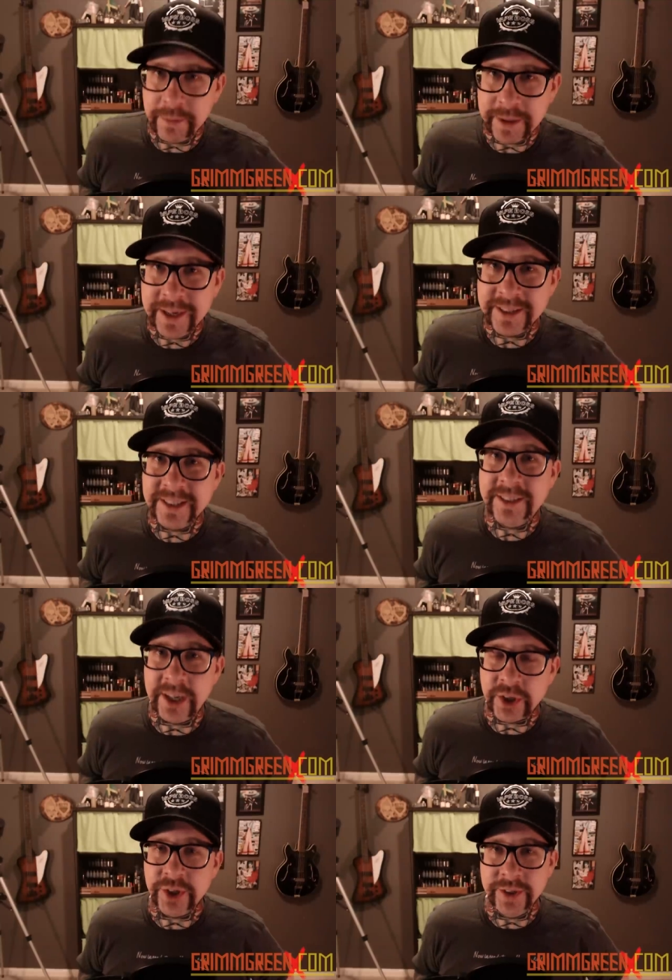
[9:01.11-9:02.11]
because he's
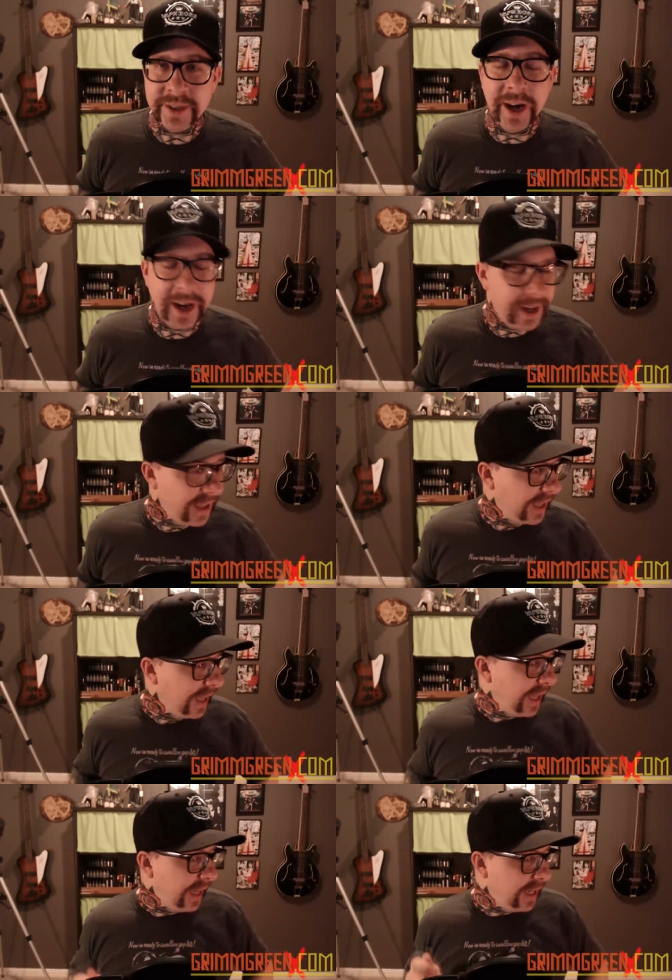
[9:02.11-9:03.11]
such a good guy.
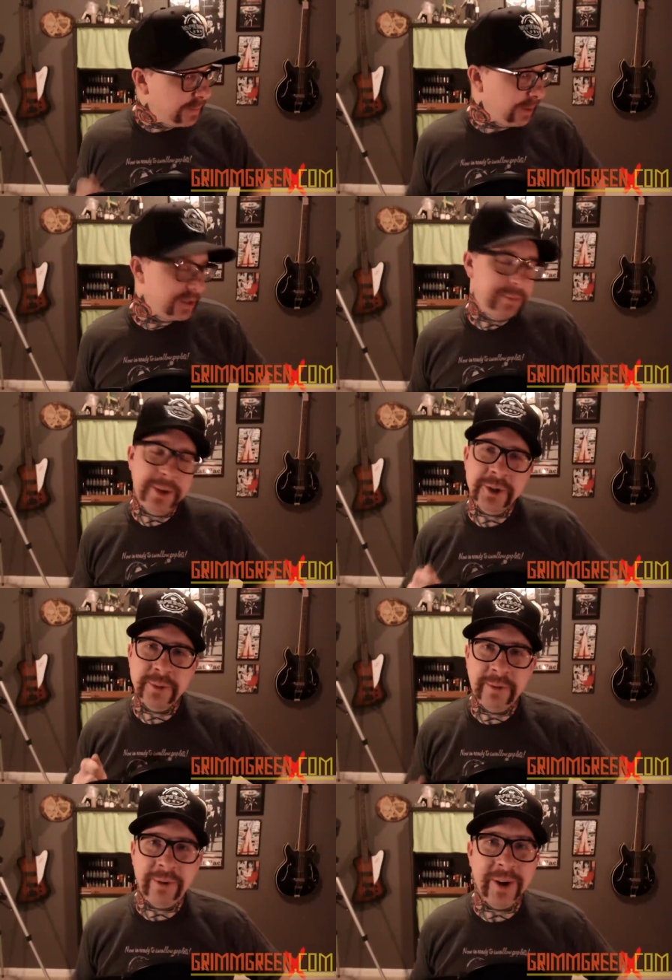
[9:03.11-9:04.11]
He's posted pictures
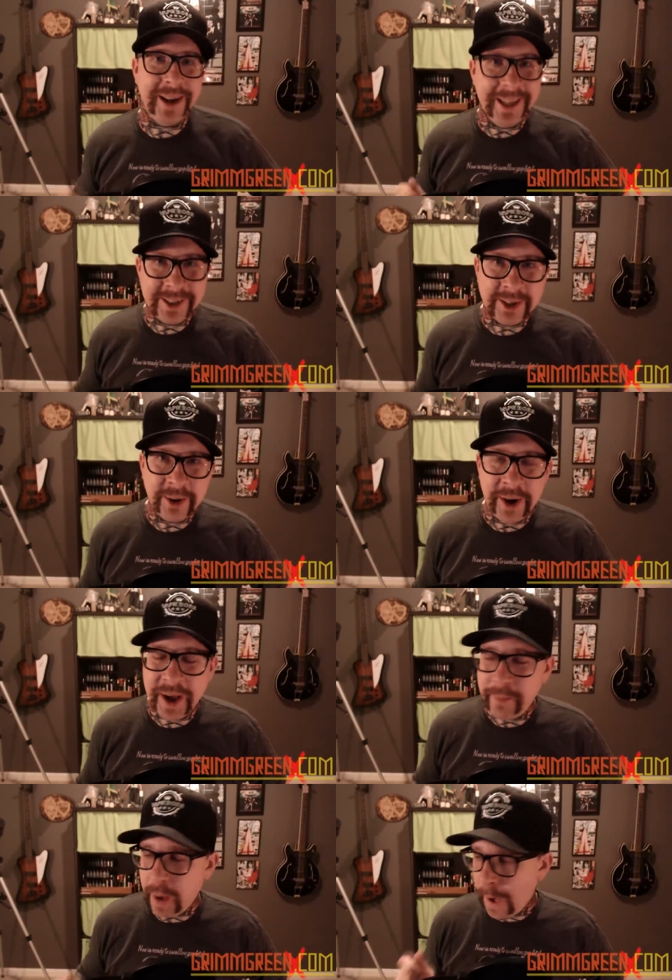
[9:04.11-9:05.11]
before on
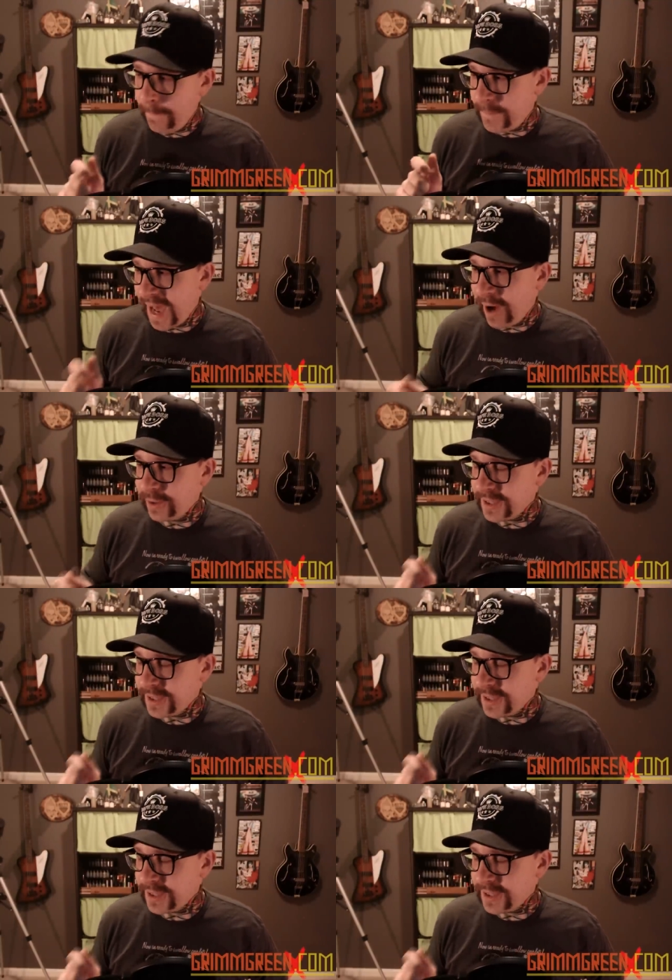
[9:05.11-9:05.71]
Instagram about.